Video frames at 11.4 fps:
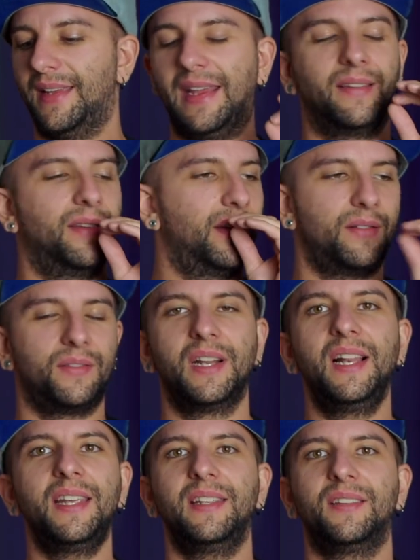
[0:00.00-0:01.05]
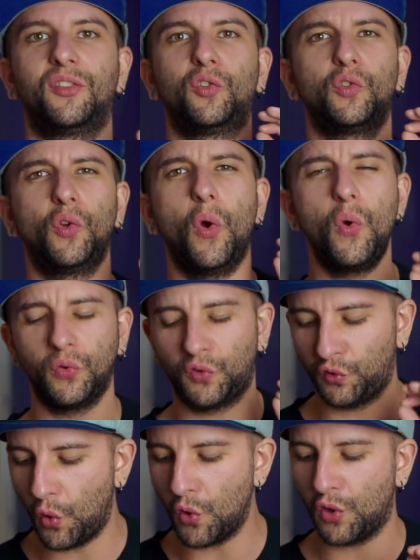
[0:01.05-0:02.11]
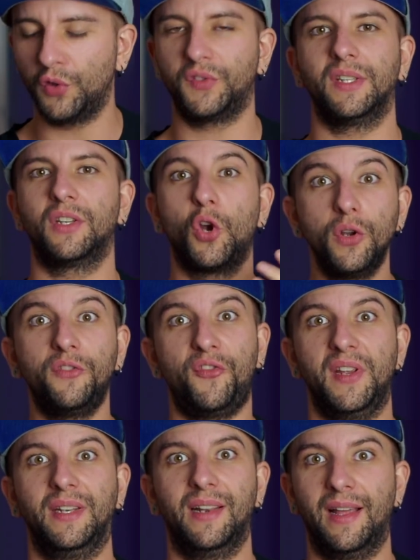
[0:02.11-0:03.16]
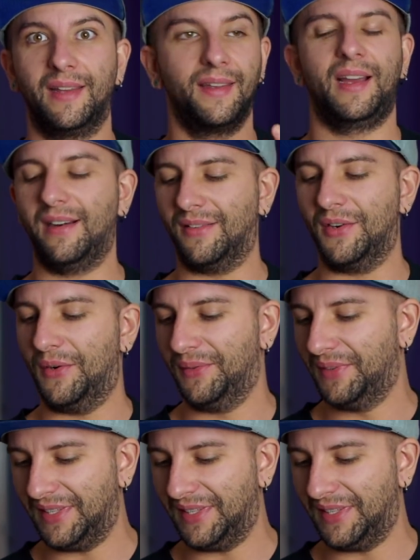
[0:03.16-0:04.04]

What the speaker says: and really, it's so, so close. It could fit, like, I don't know.